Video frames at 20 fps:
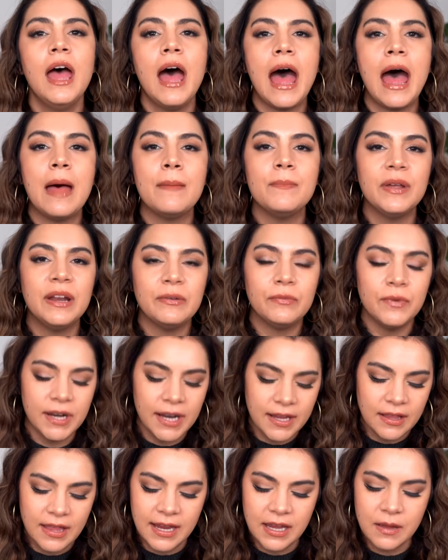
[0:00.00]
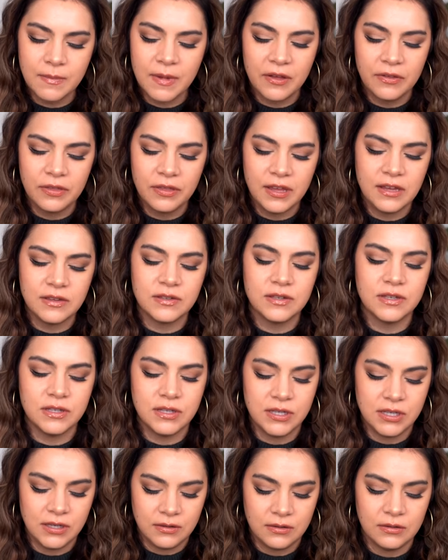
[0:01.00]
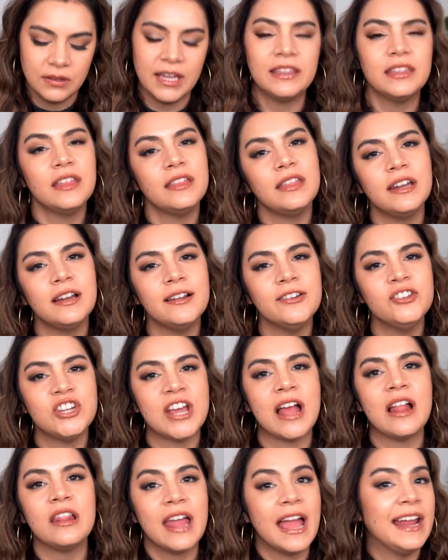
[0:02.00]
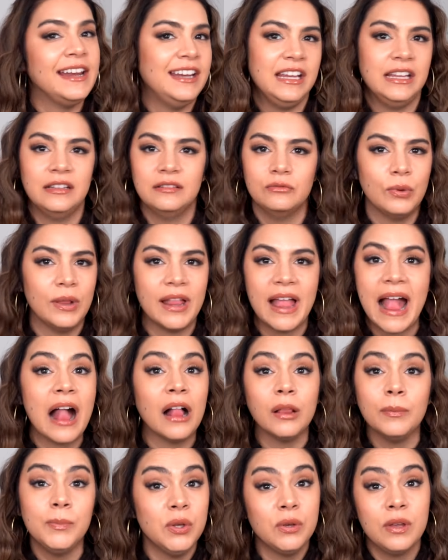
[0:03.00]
Um, but what I like about these two, like the little gel lining will help.